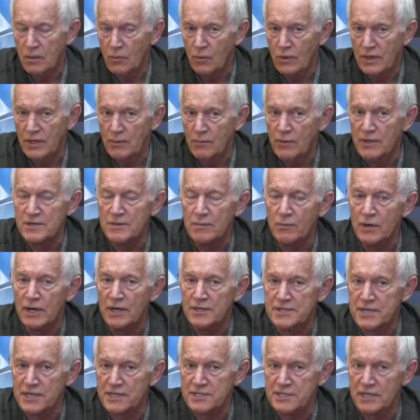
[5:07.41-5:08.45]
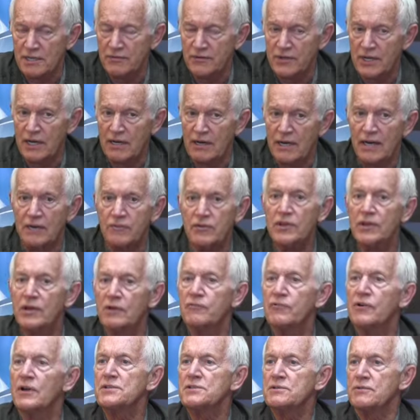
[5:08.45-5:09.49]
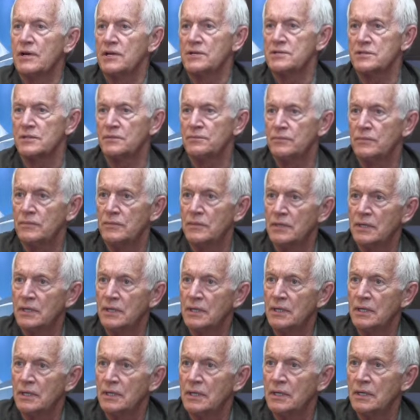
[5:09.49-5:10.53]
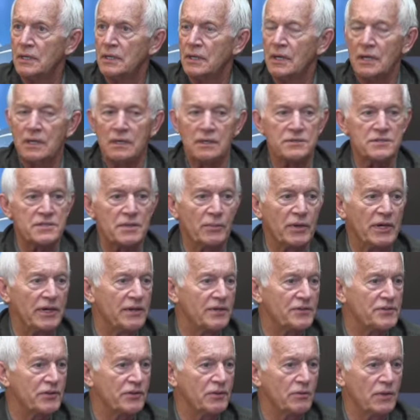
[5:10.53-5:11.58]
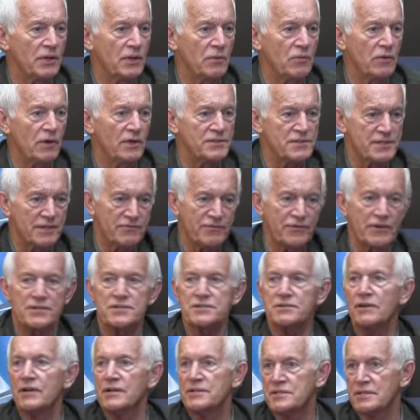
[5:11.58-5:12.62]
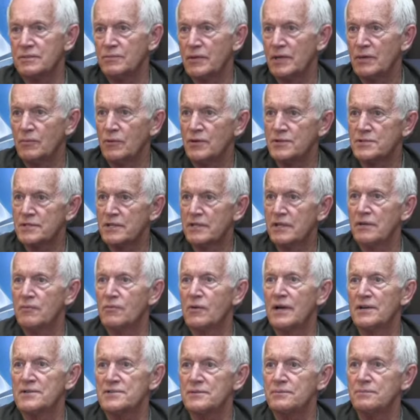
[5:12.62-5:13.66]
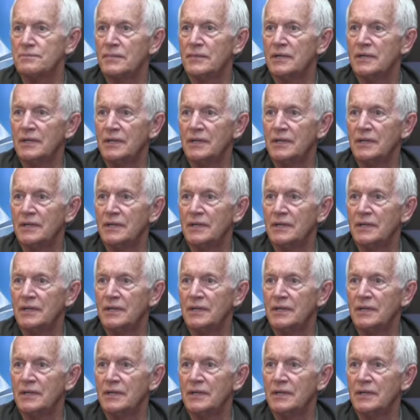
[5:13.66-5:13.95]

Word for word: When, when, when I say self-doubt, everything frustrates him. If somebody doesn't do what he wants, it frustrates him. He wants to be him.